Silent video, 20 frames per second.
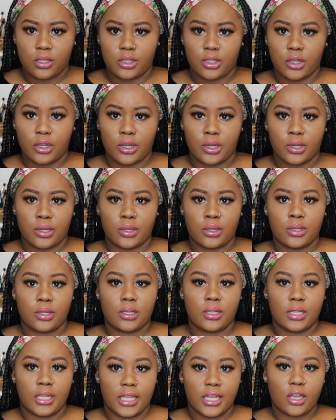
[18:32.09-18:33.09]
the
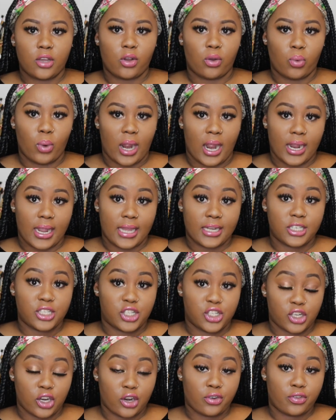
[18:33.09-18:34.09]
link where I got
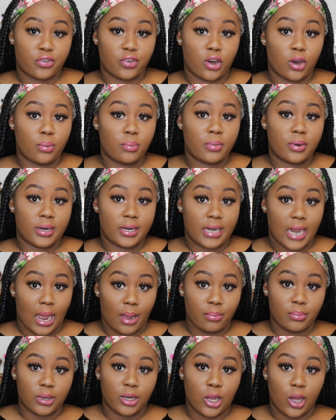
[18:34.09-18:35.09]
the shirt from
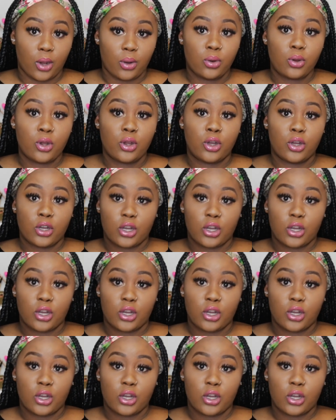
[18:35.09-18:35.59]
down below,